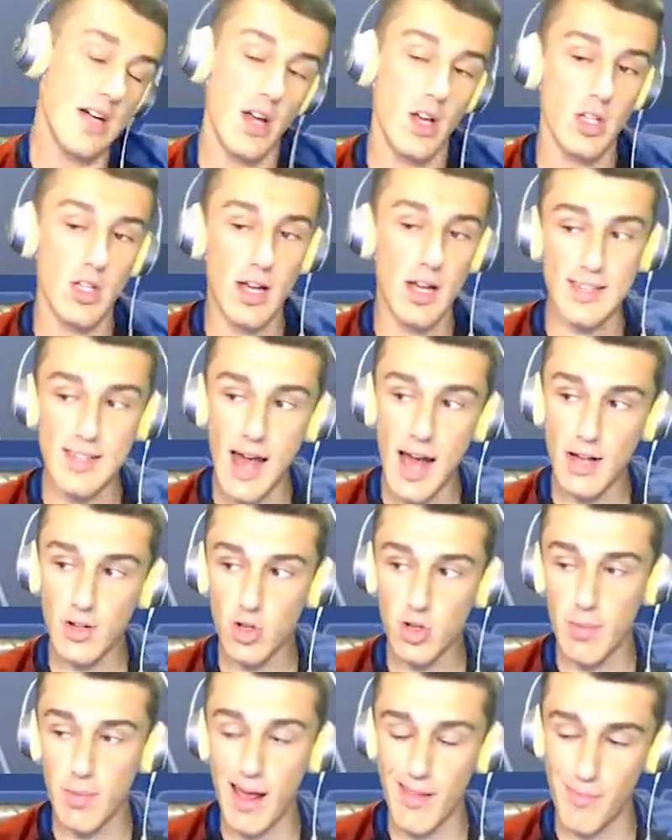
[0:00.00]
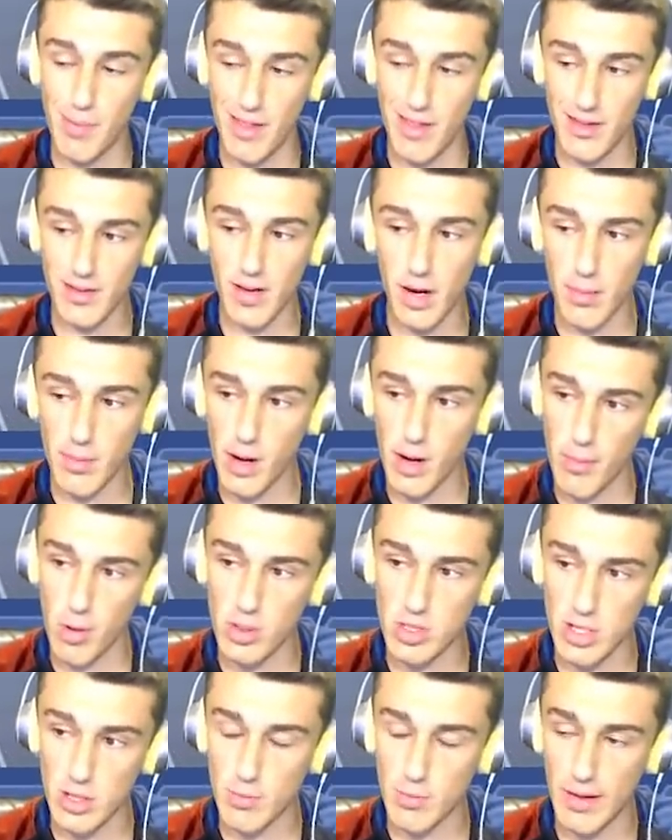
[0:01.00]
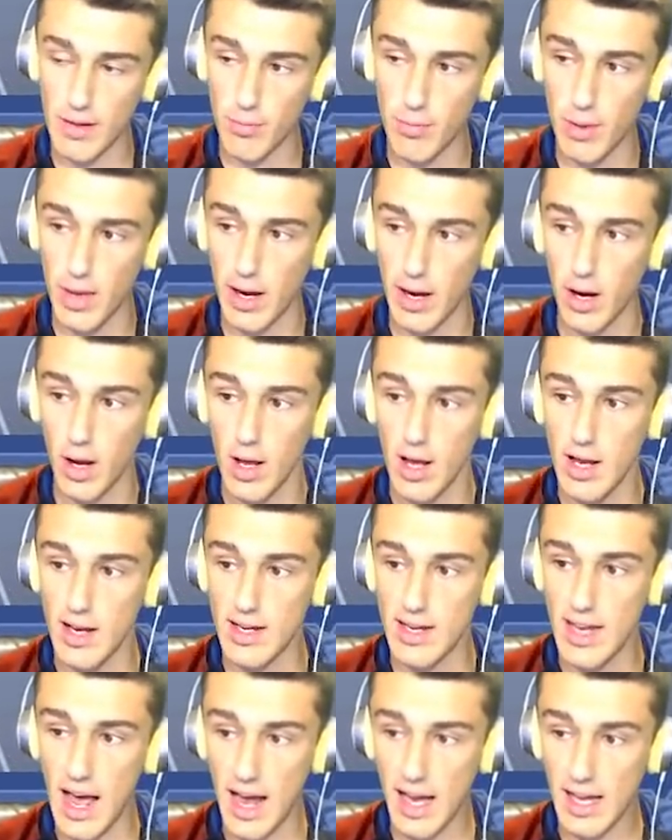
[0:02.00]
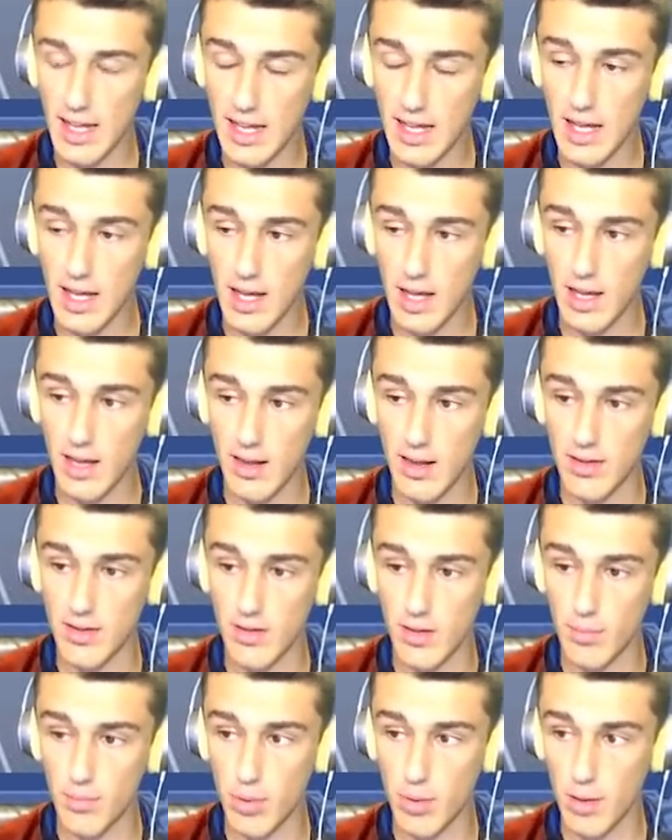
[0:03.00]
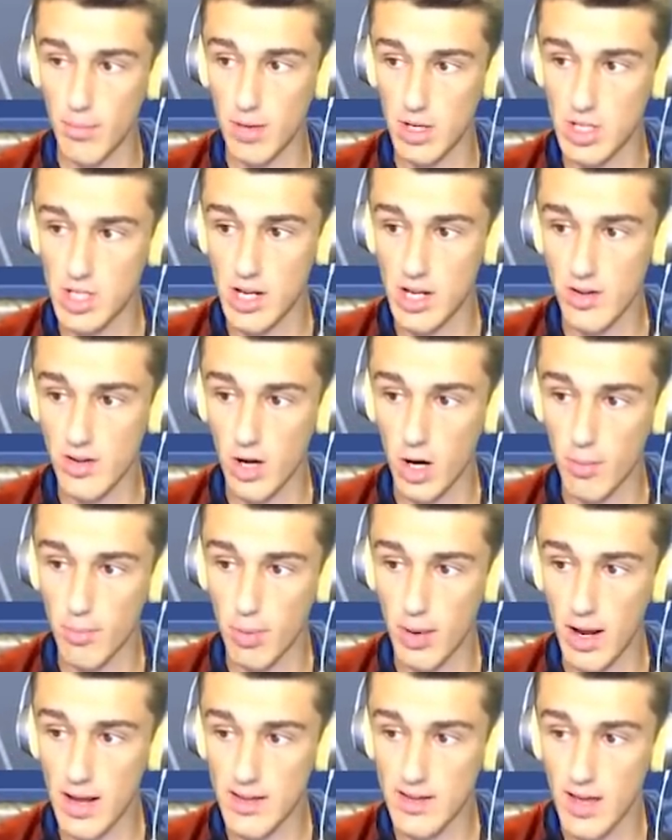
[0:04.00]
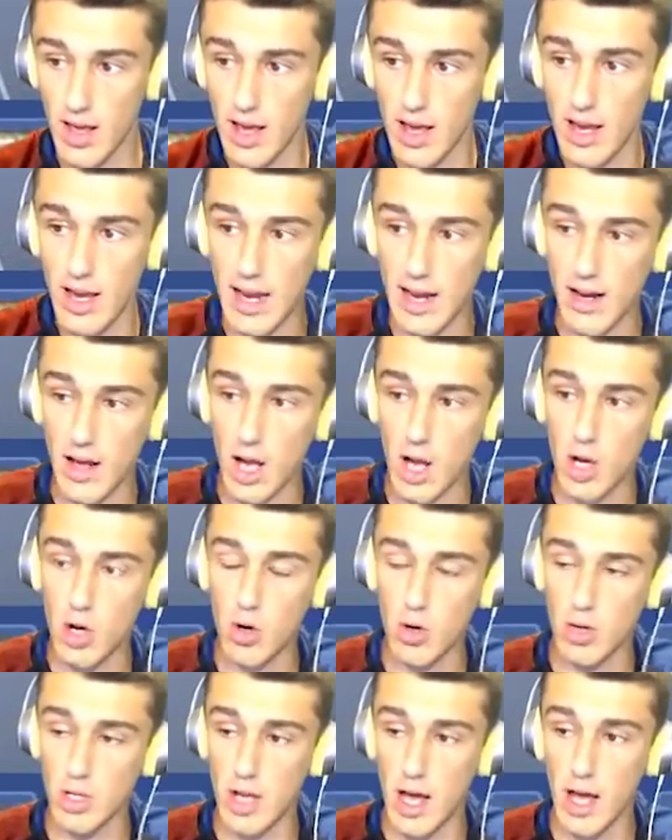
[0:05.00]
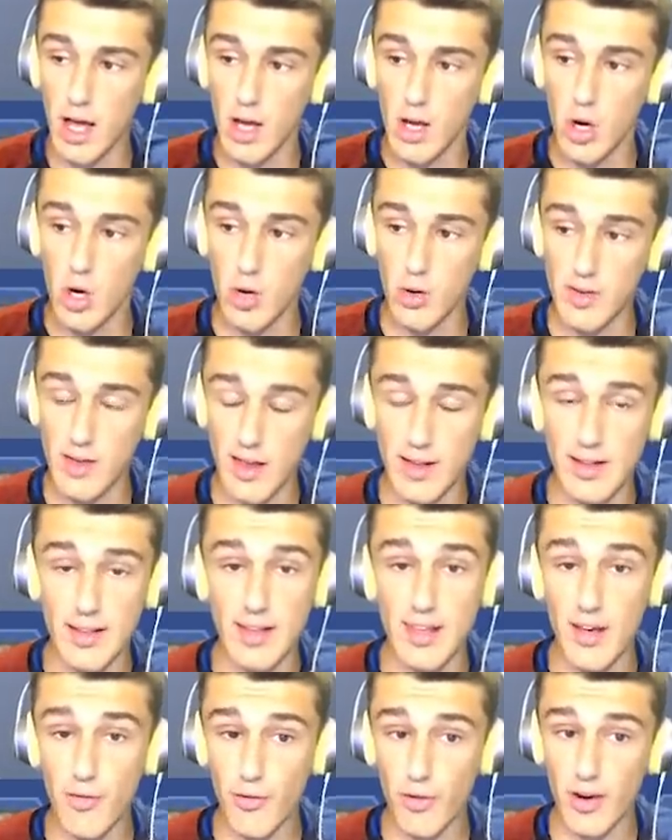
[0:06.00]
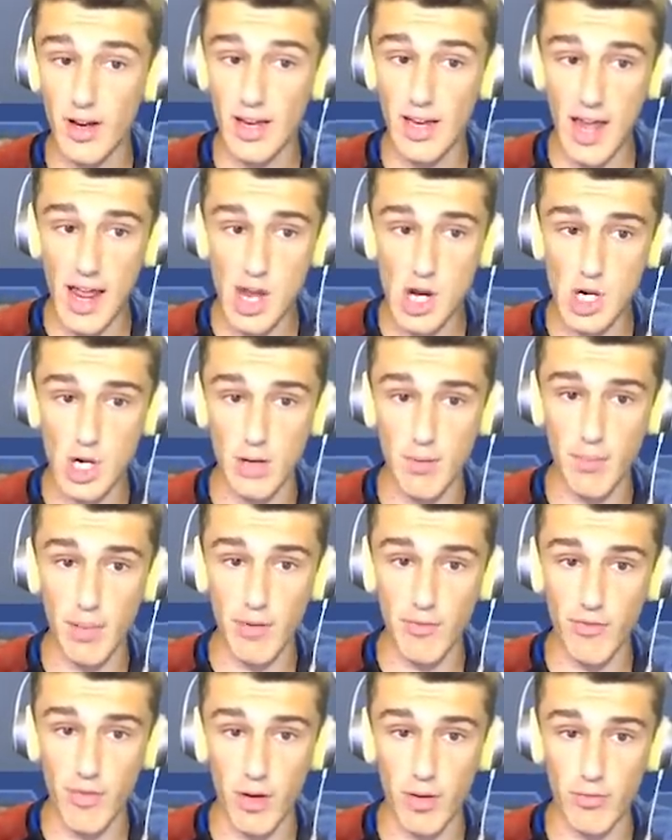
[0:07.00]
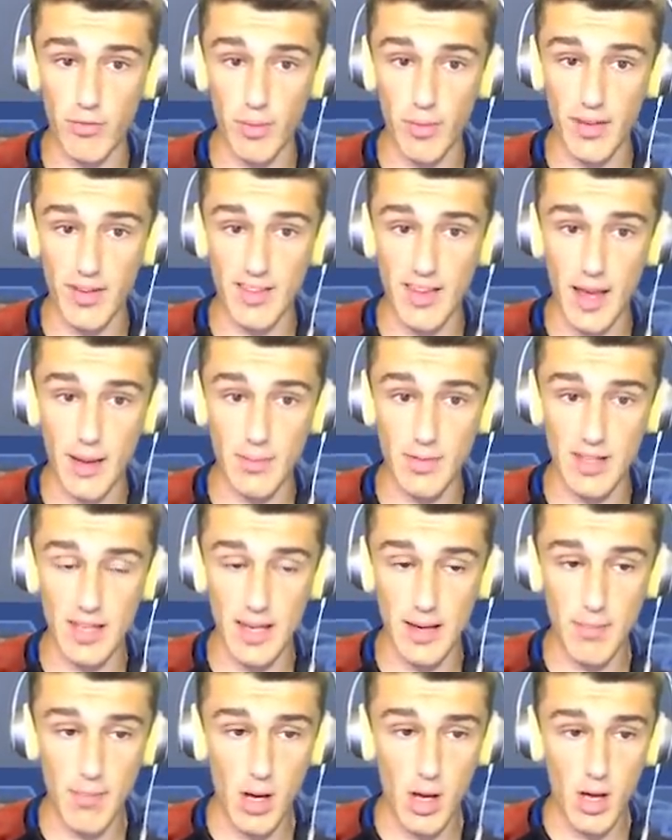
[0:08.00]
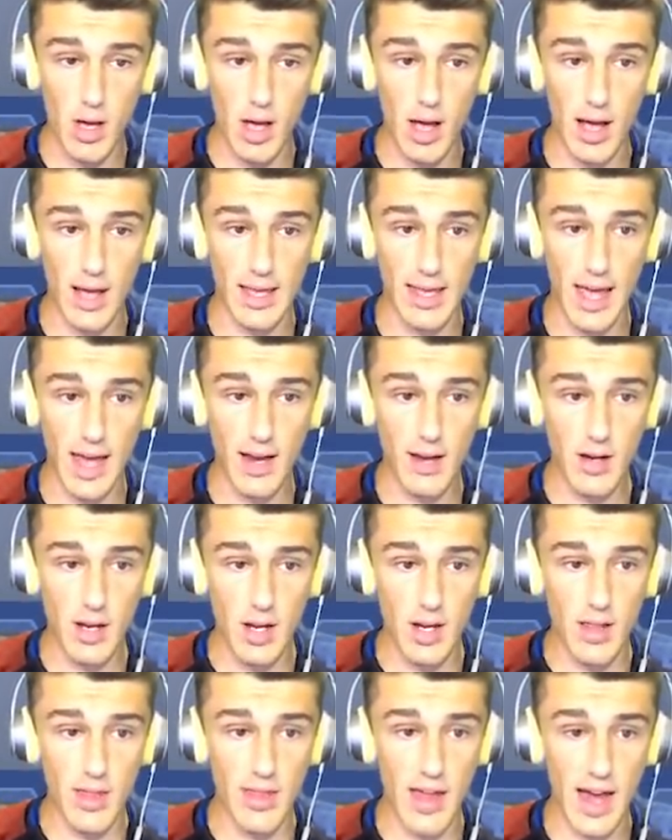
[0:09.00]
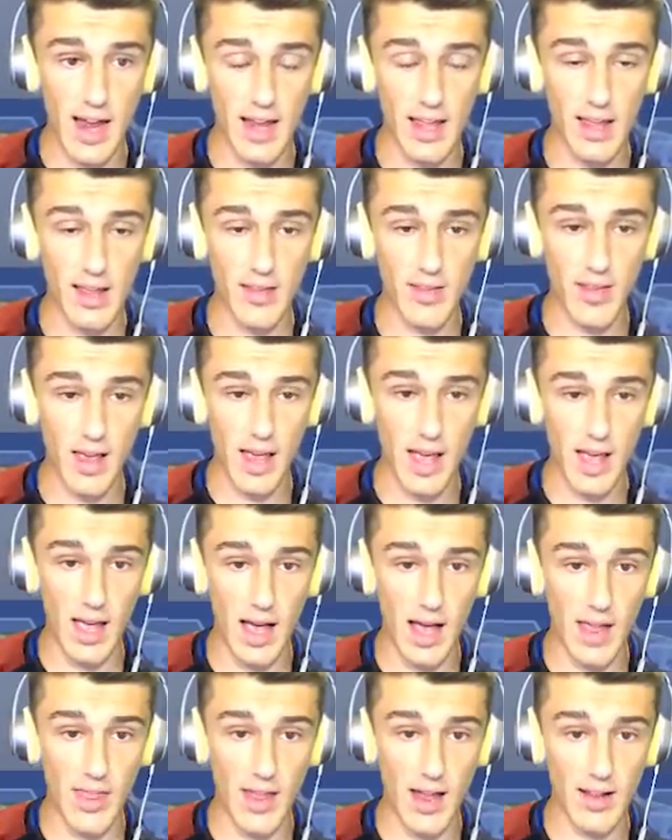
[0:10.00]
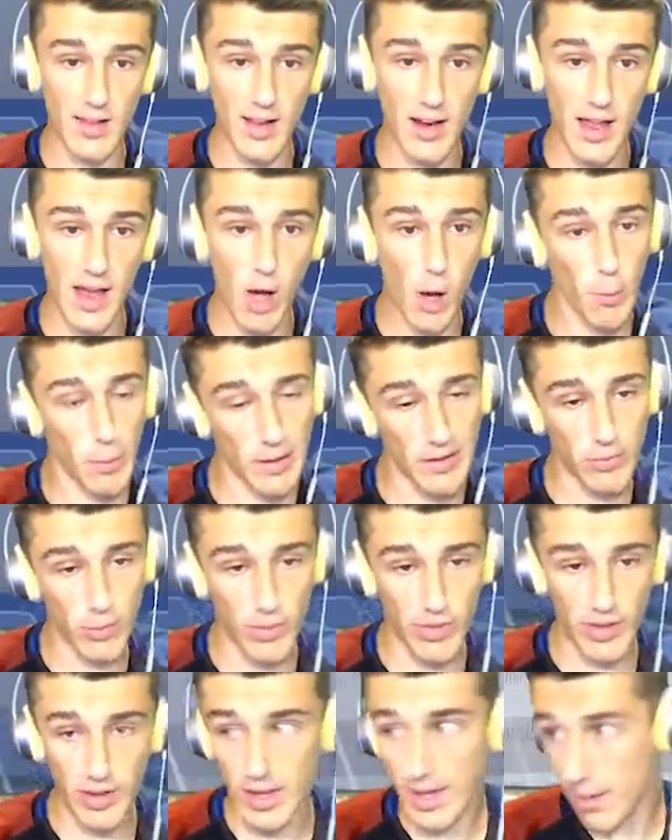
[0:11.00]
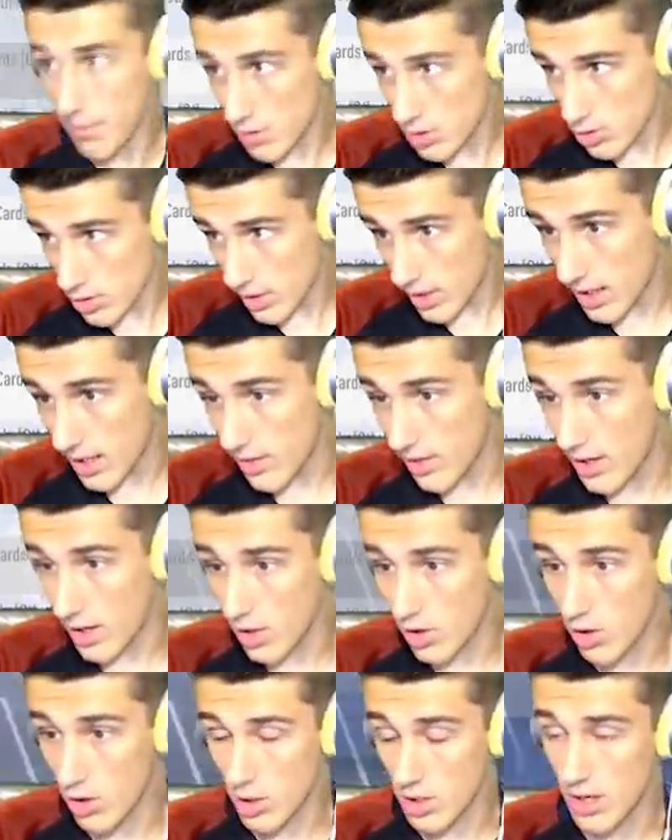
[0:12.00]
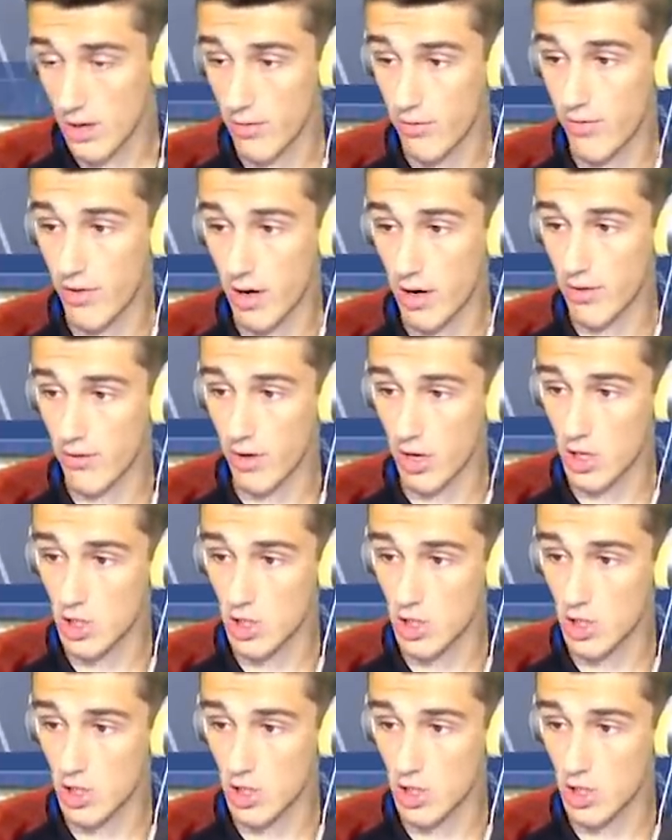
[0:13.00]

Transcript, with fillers: That's not too bad, but that's going to be our most expensive player. Nani is pretty much discard price, and Acuna, who is a different nation but from the same team, again, that is a uh, that is going to help us with the chemistry. And then Acuna, very very